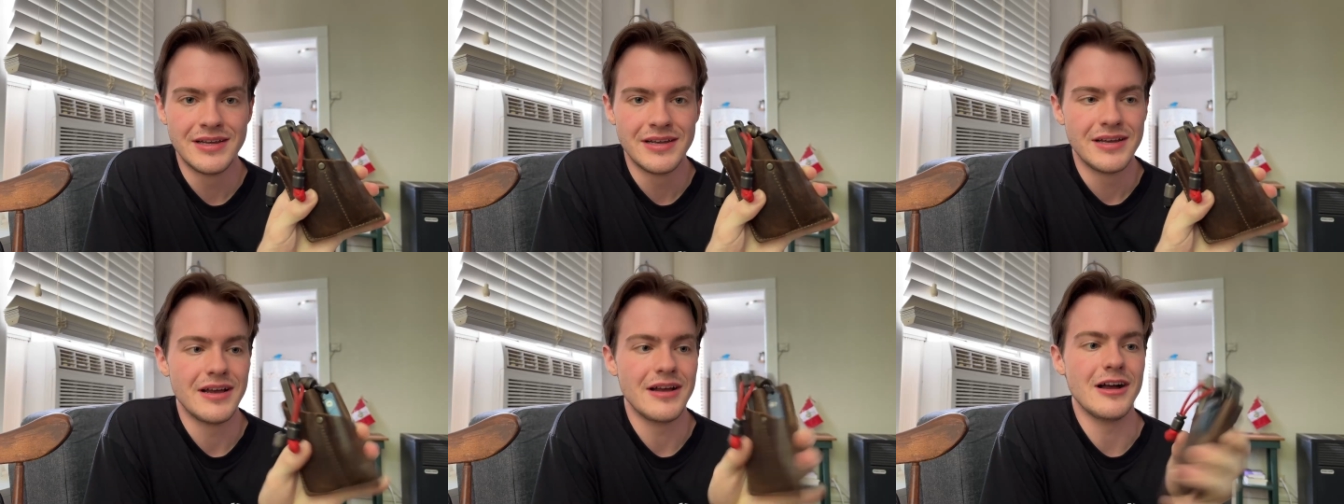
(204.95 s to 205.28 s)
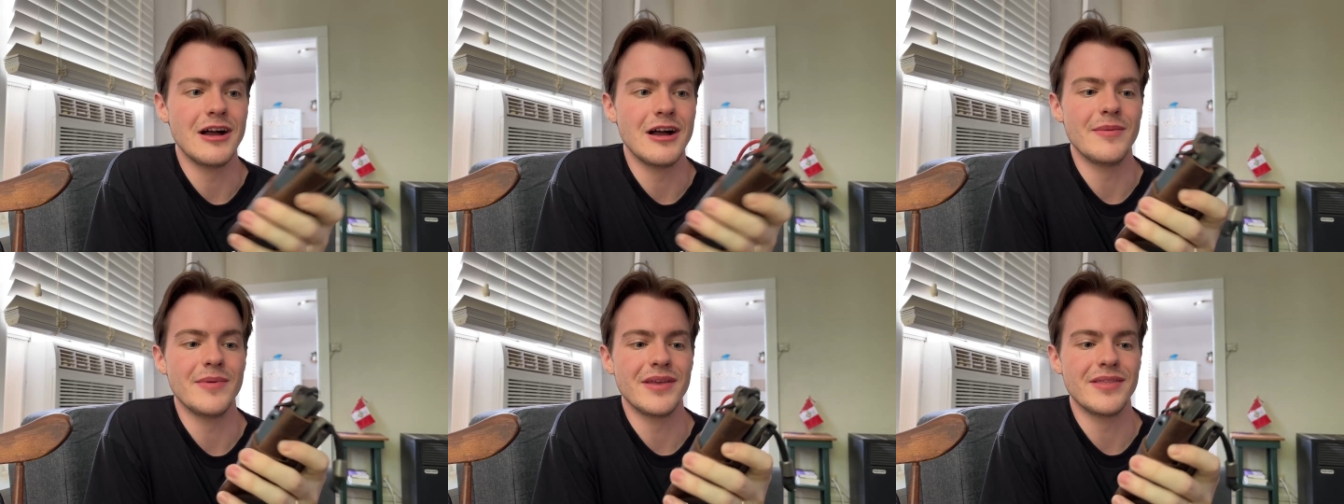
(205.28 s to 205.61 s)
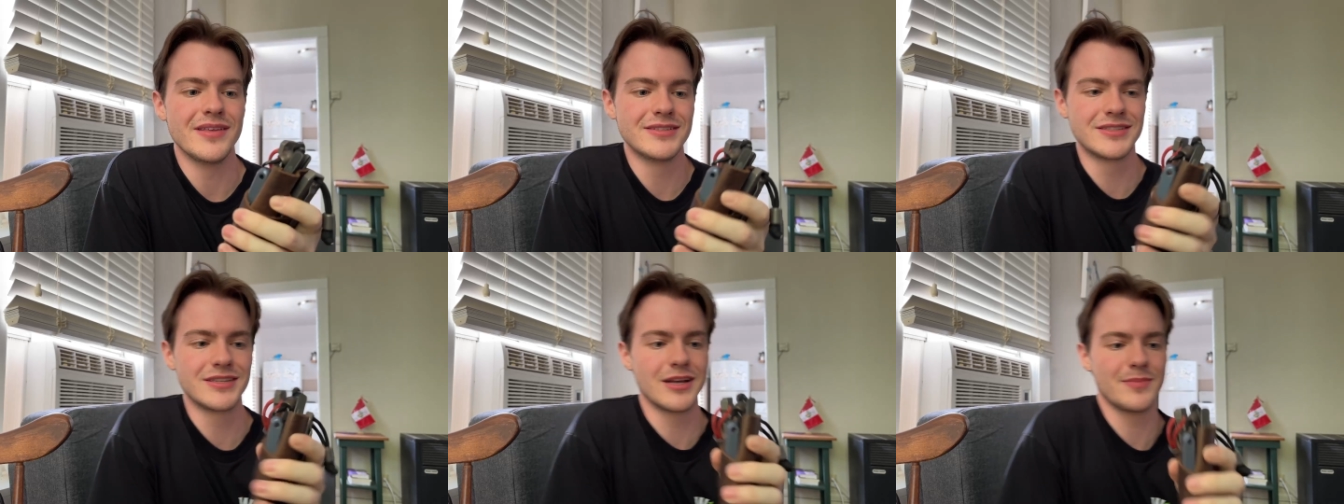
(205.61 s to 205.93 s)
And
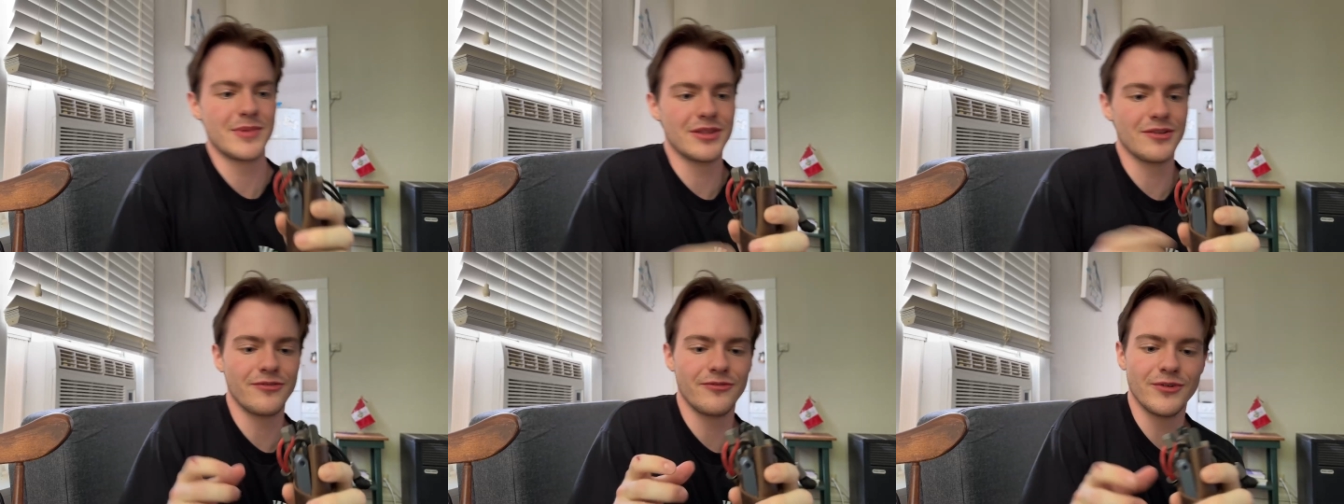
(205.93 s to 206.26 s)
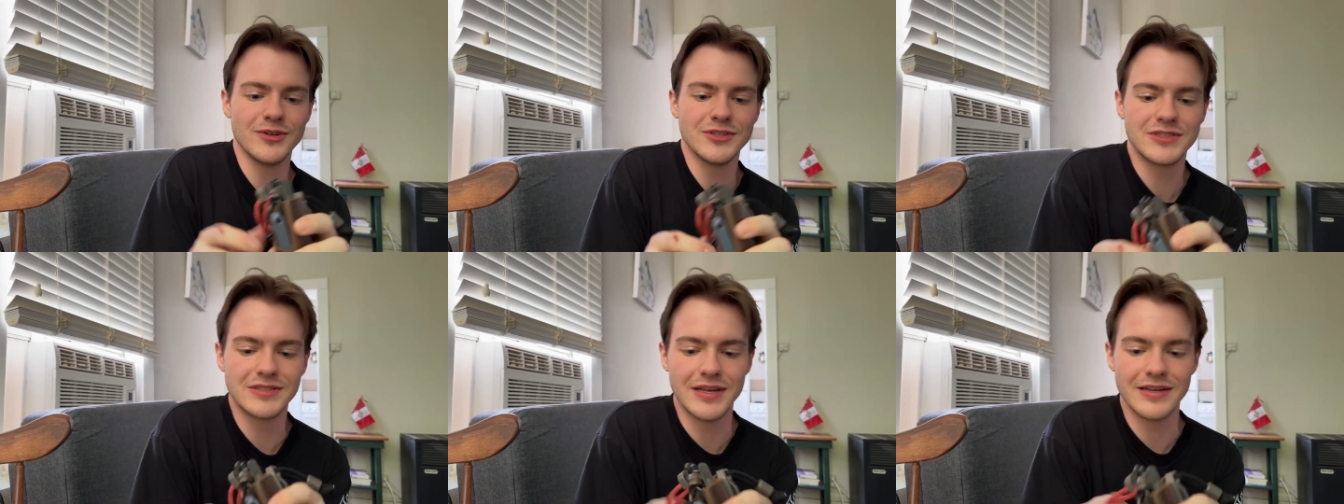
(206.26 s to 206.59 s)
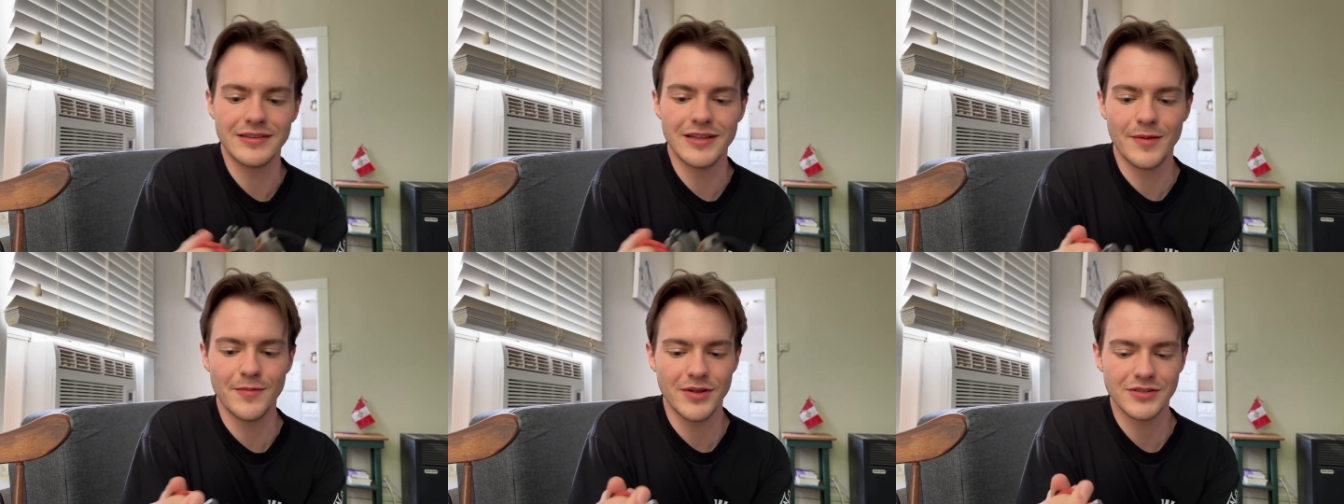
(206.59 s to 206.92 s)
this is going to be the first thing
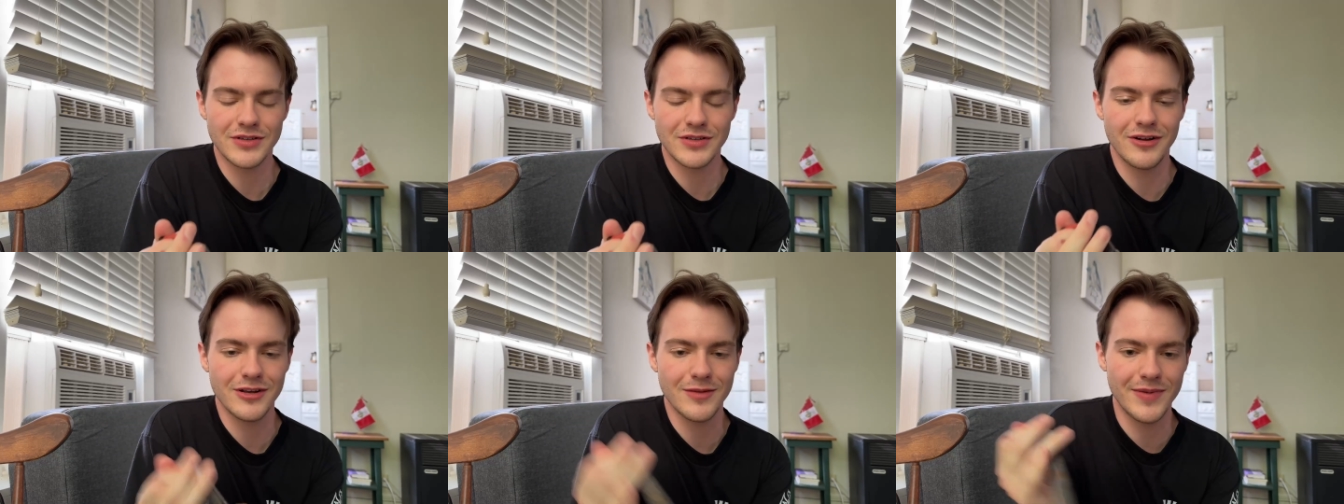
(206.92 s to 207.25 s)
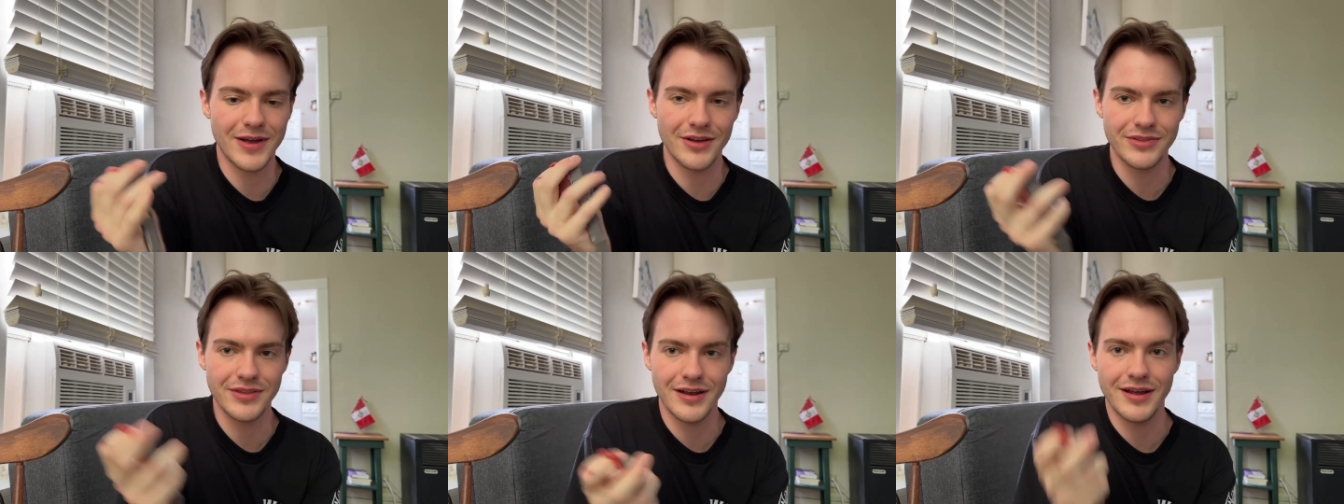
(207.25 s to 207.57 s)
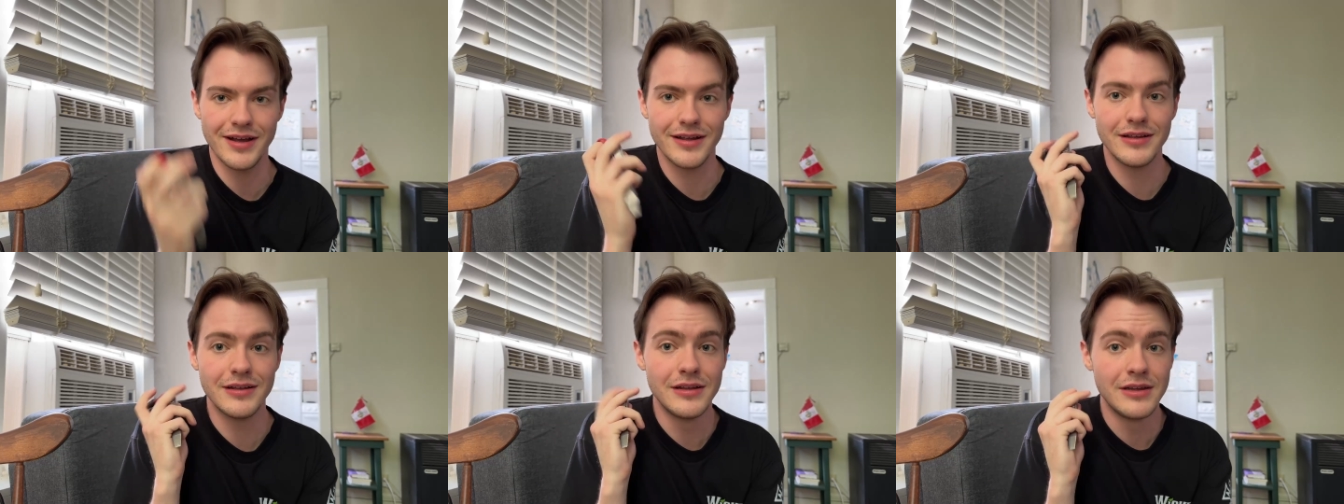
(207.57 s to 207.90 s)
that I'm going to talk about that
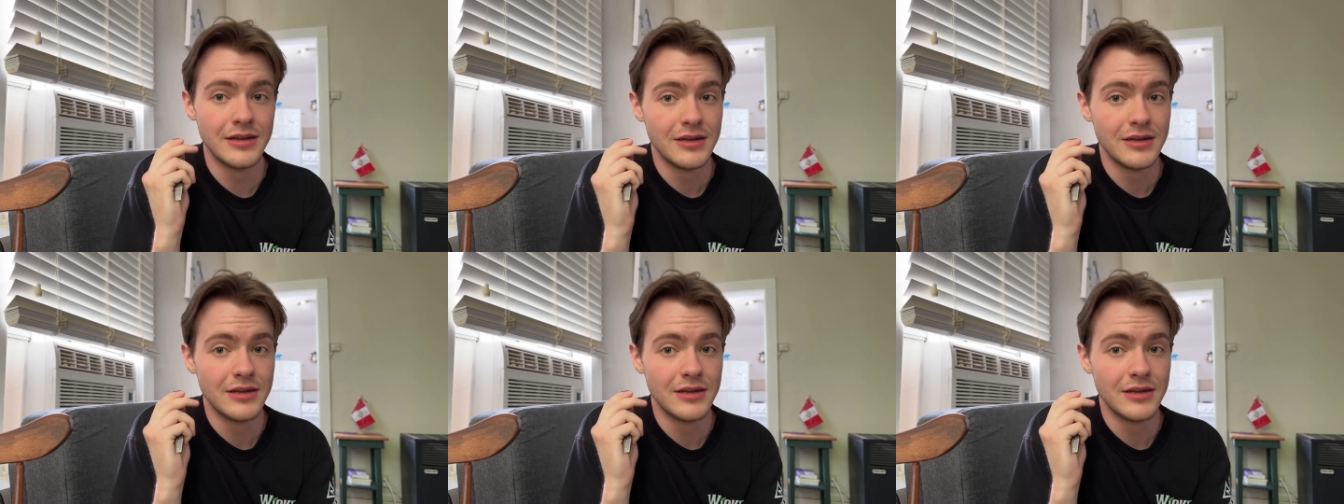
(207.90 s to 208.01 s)
I